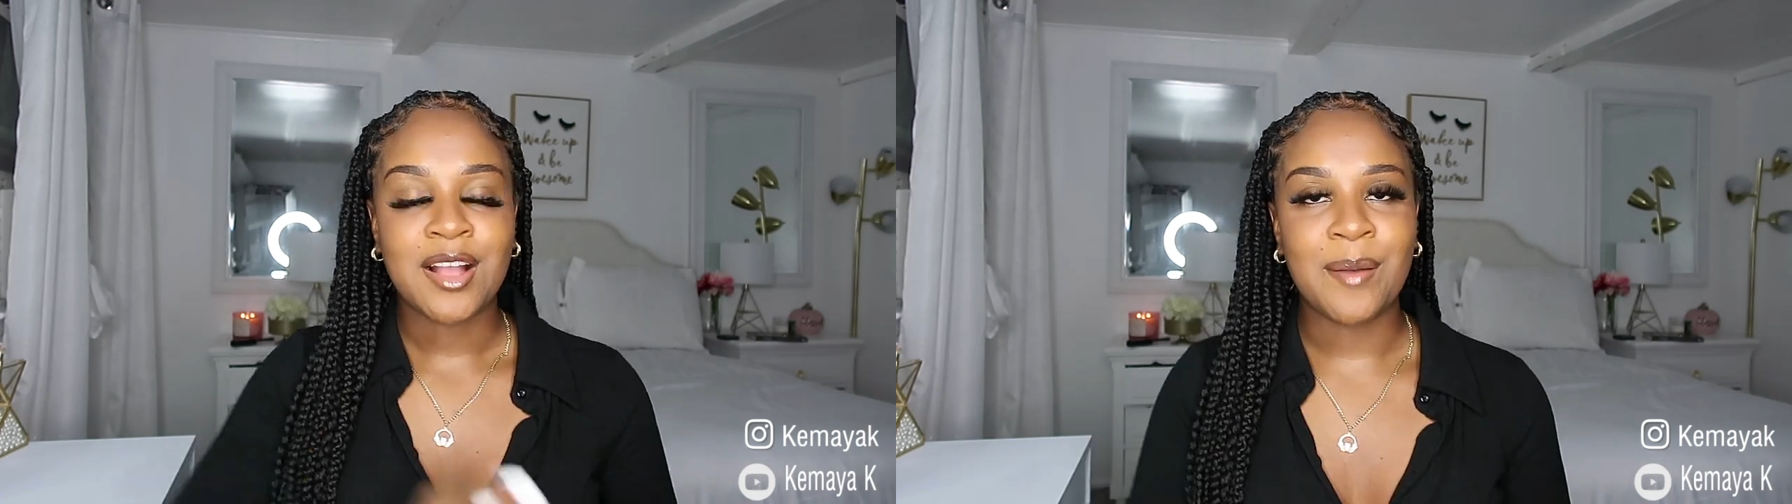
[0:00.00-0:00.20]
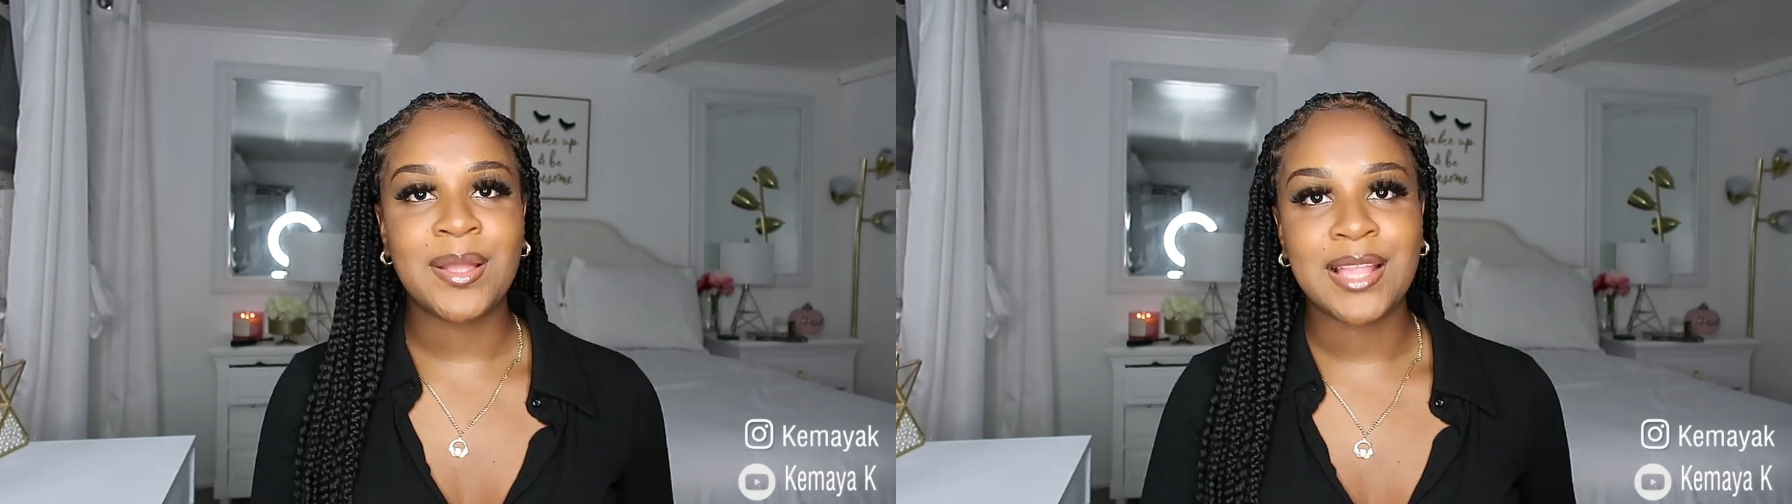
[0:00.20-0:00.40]

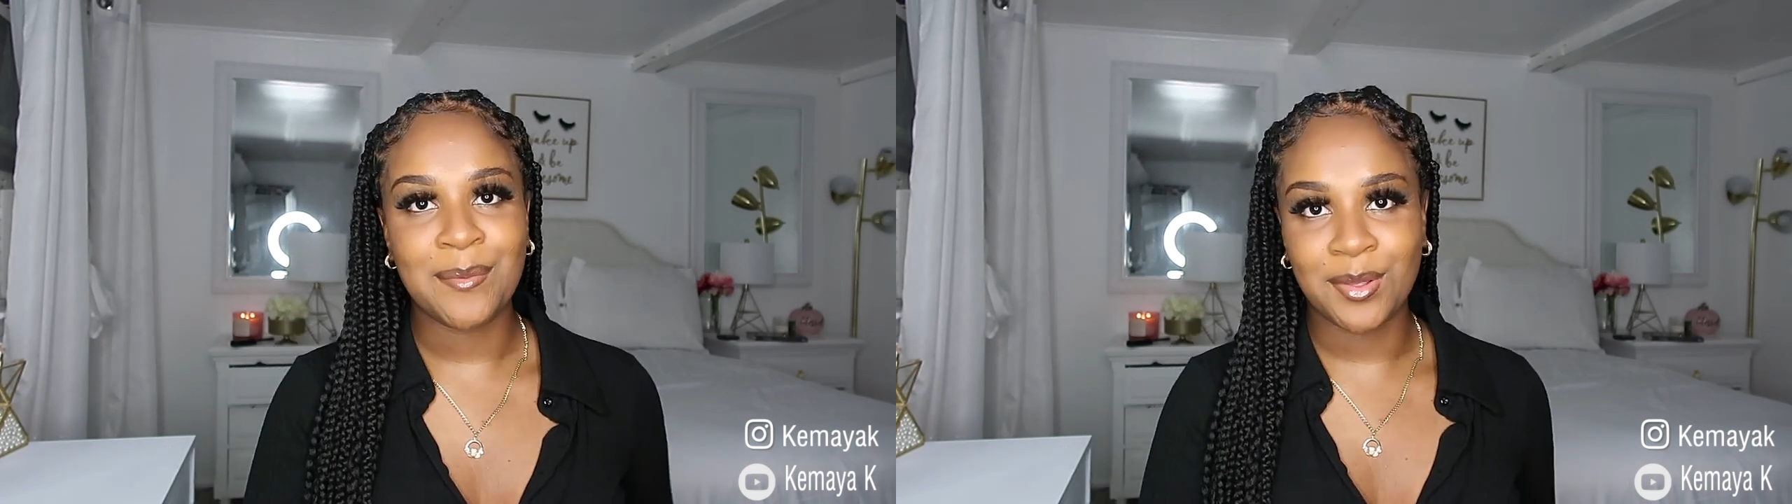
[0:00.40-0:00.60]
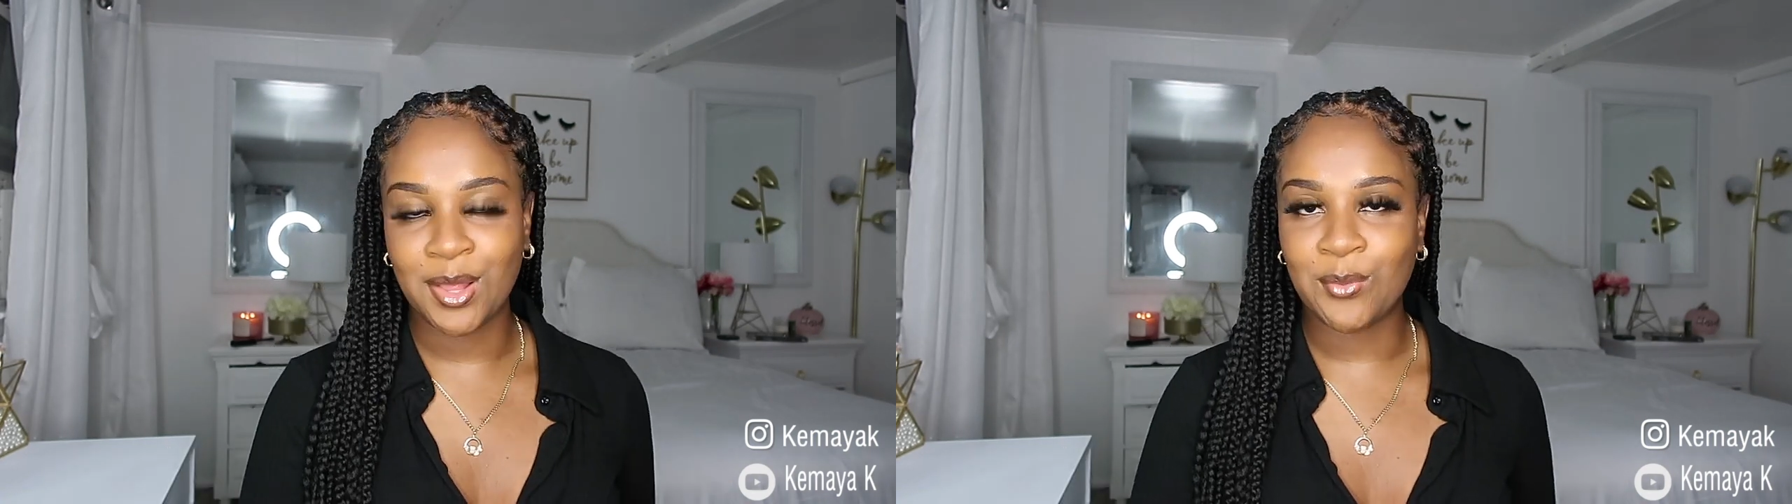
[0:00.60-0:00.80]
Comment
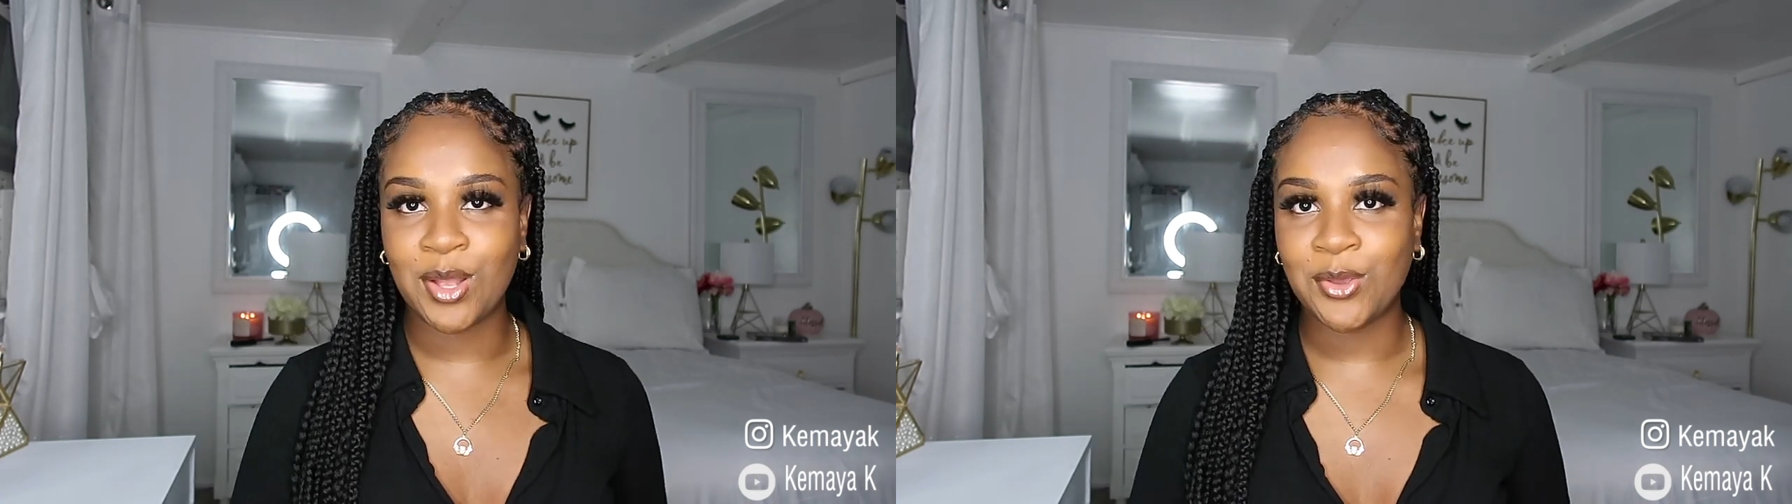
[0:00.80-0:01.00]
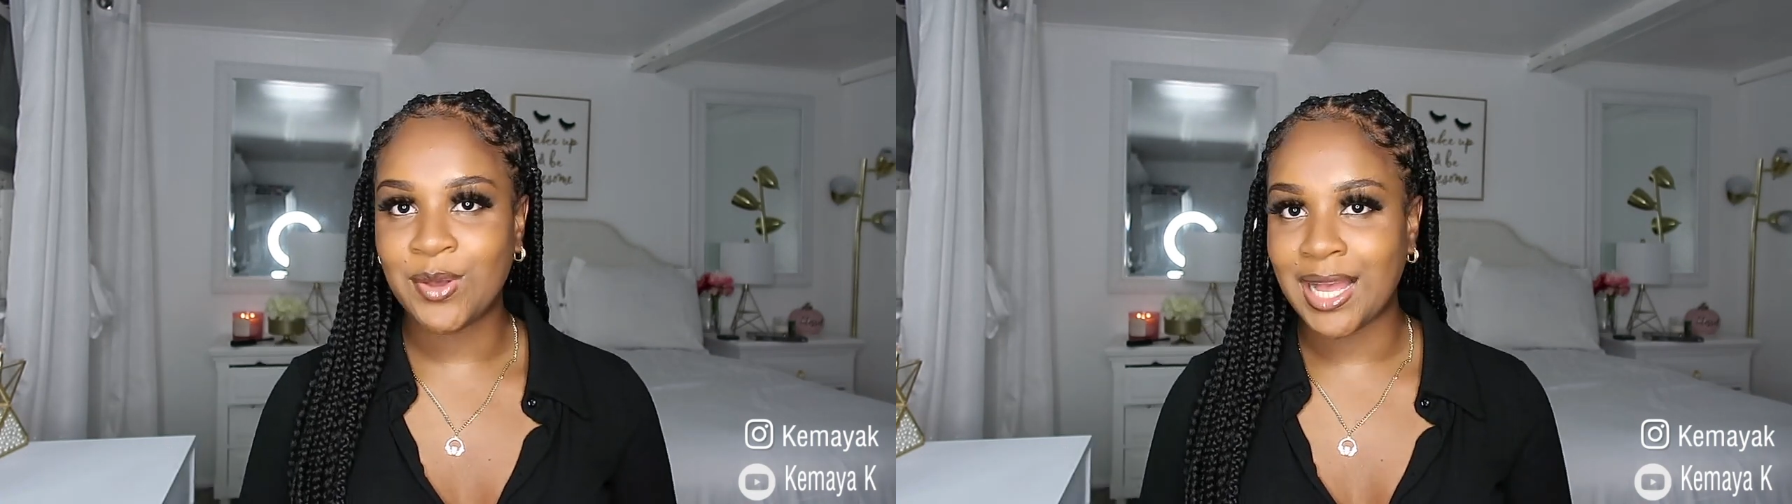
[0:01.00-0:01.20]
down below
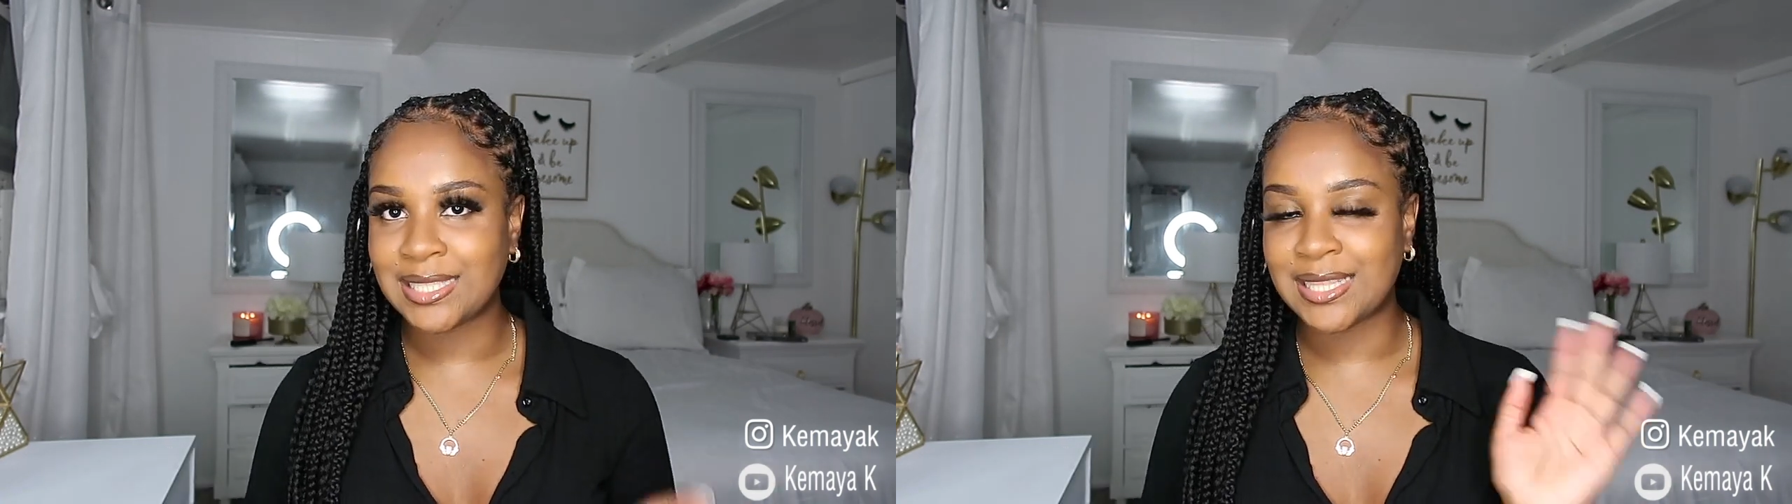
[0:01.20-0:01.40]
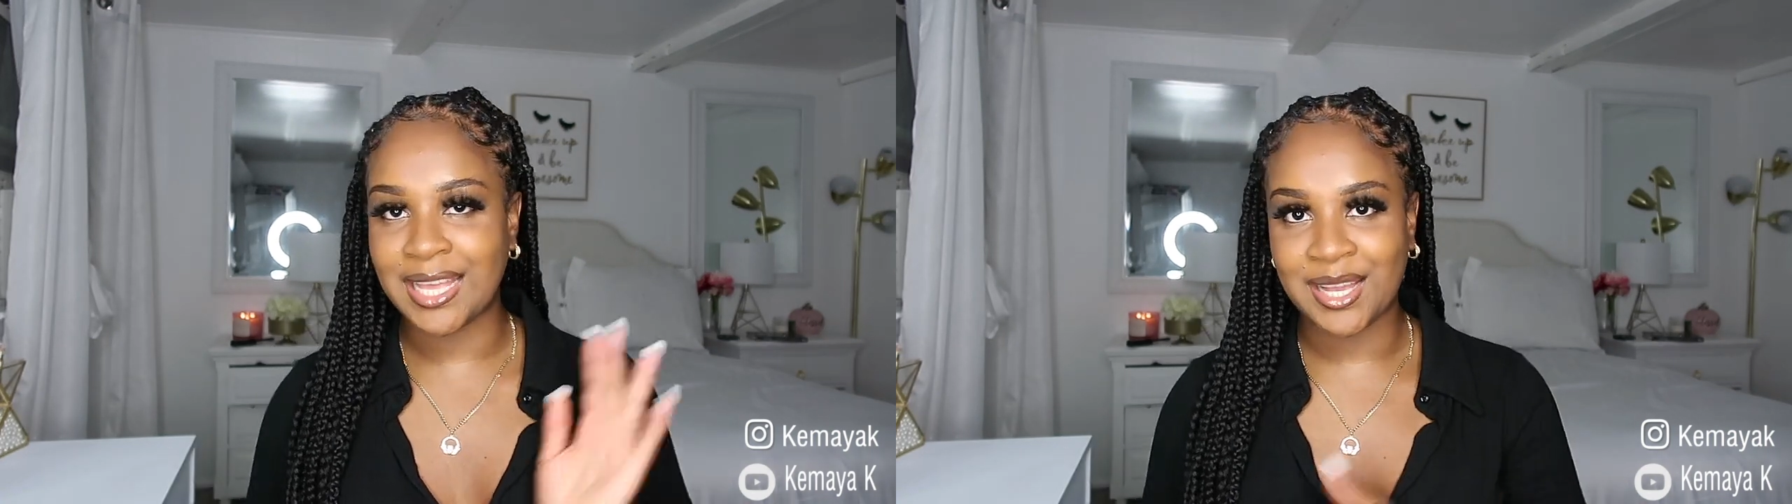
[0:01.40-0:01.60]
what you
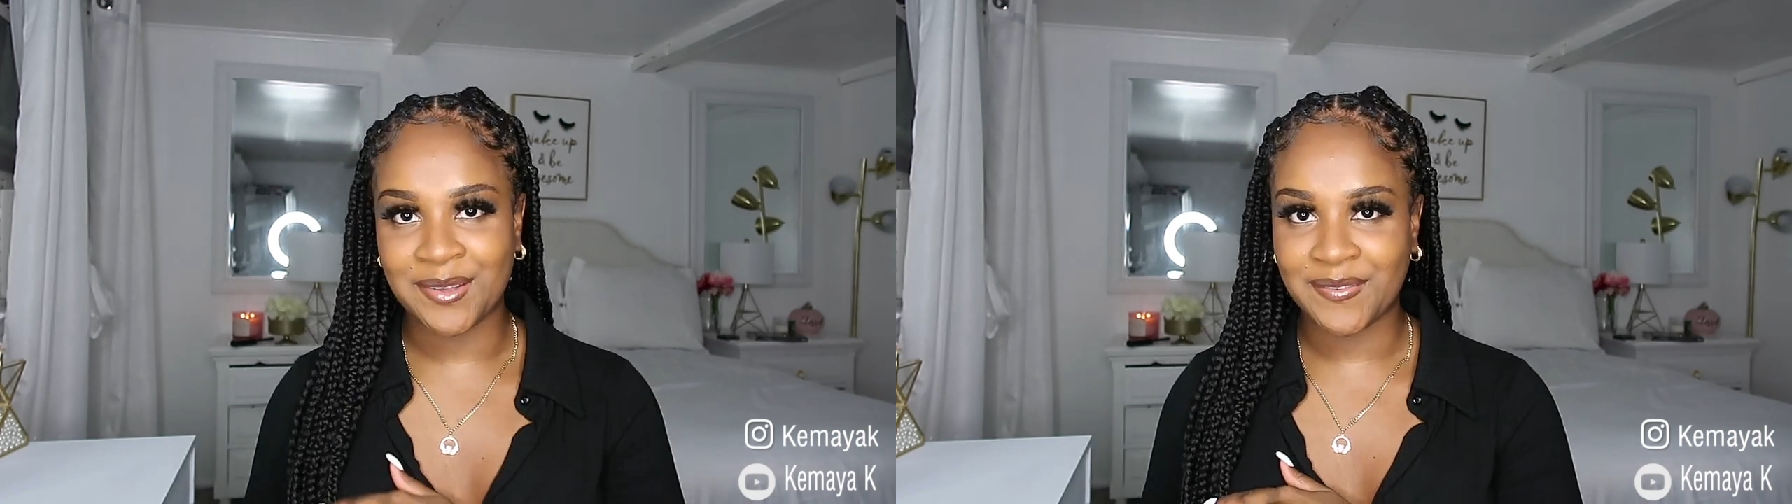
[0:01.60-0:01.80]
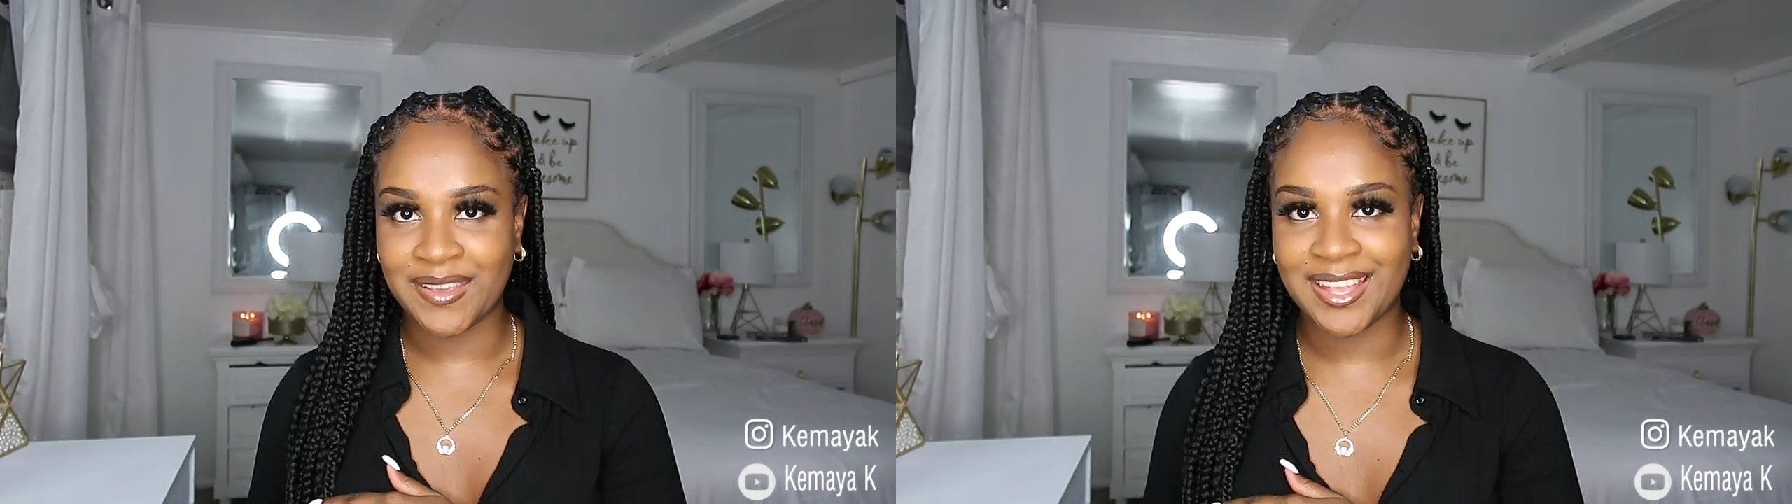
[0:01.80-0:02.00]
guys think
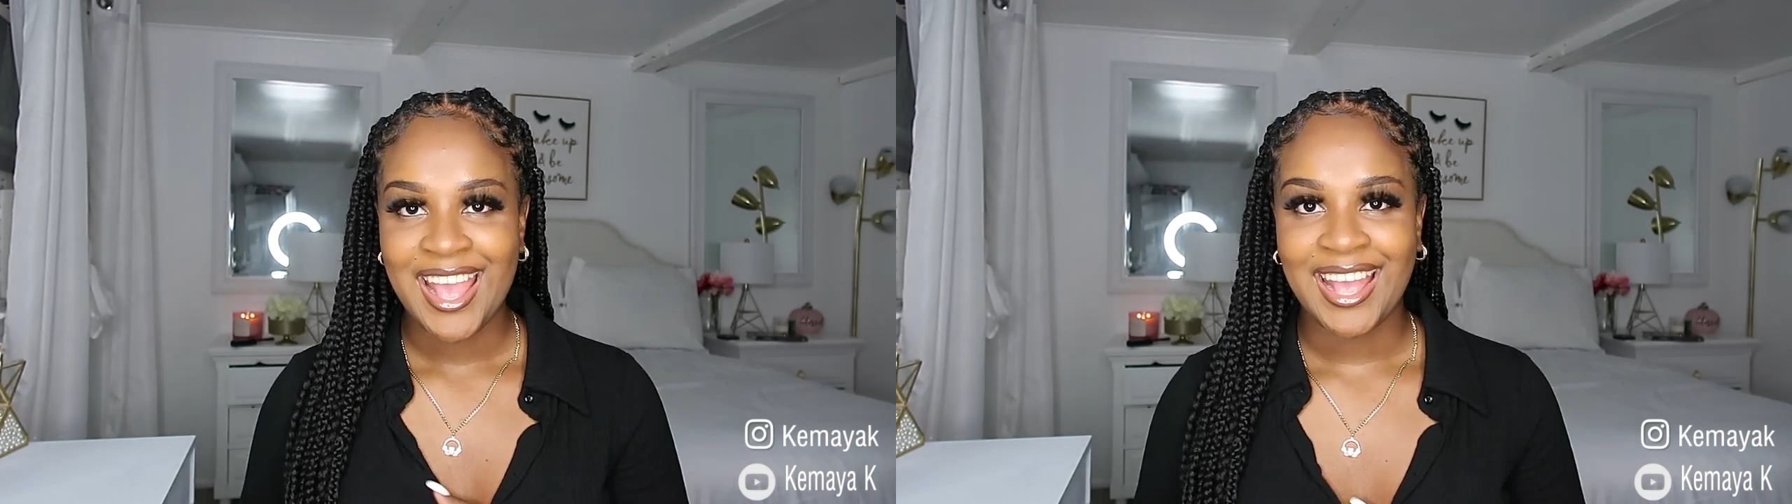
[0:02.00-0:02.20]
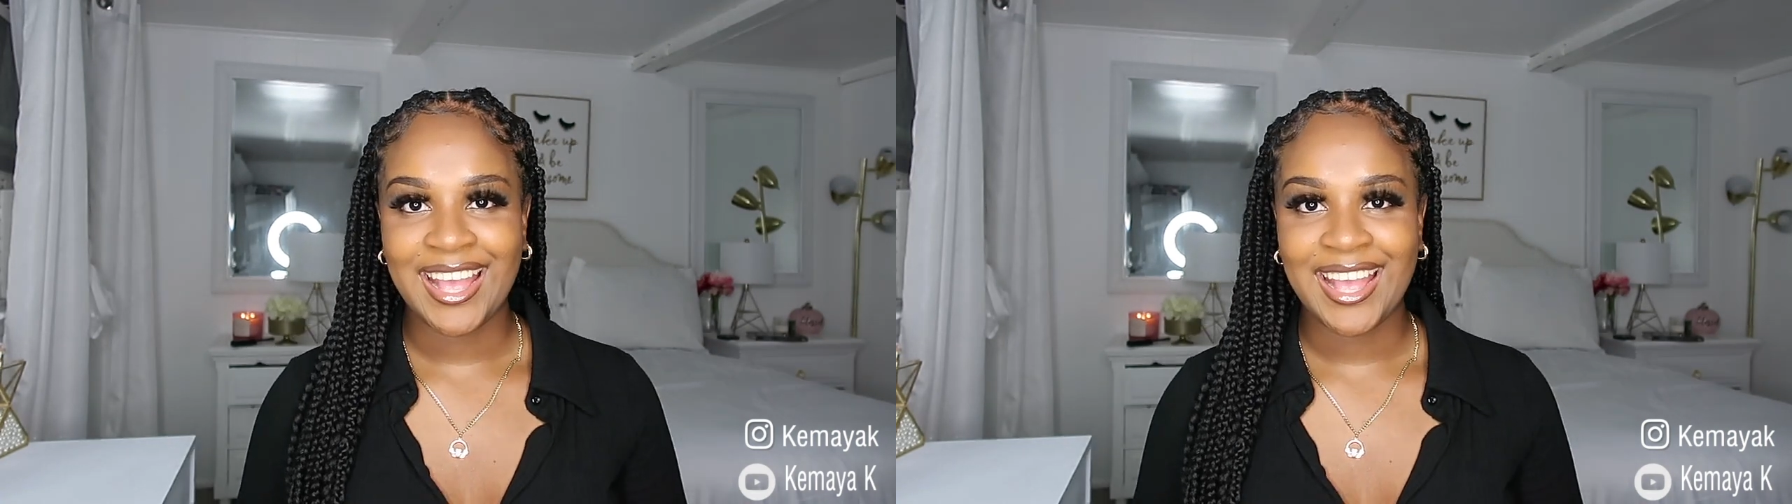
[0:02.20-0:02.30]
of it,